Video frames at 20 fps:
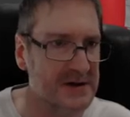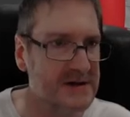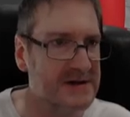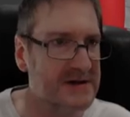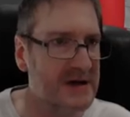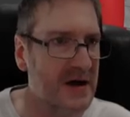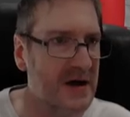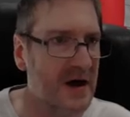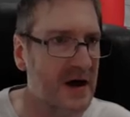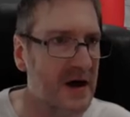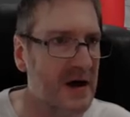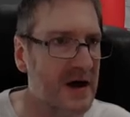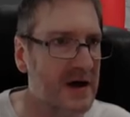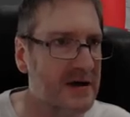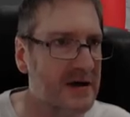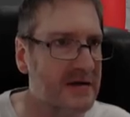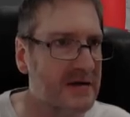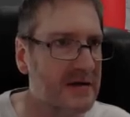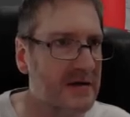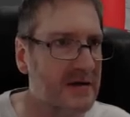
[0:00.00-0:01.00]
just
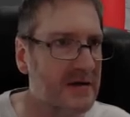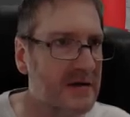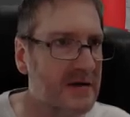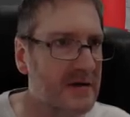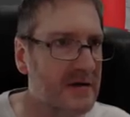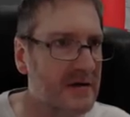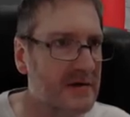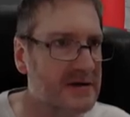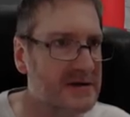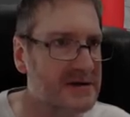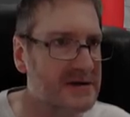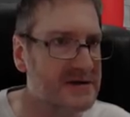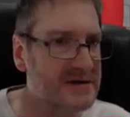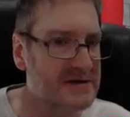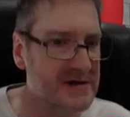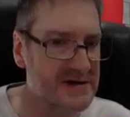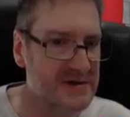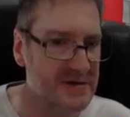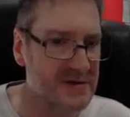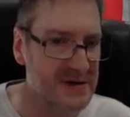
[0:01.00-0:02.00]
hide... We'll
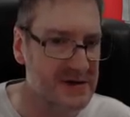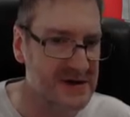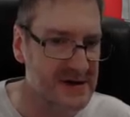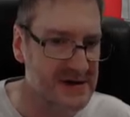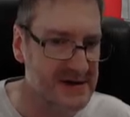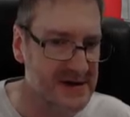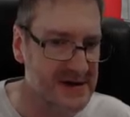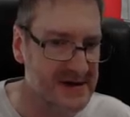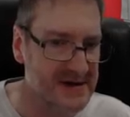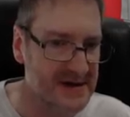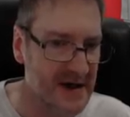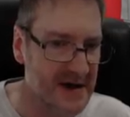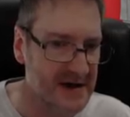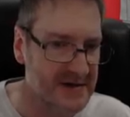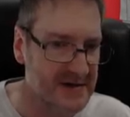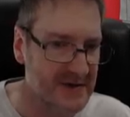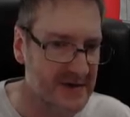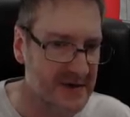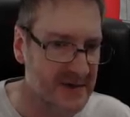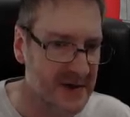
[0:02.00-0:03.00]
just, just reduce the
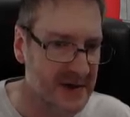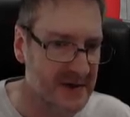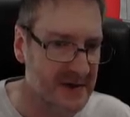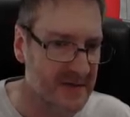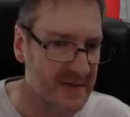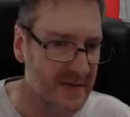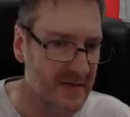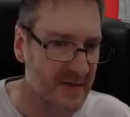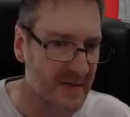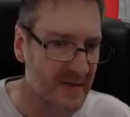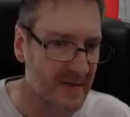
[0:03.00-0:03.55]
size of it a bit.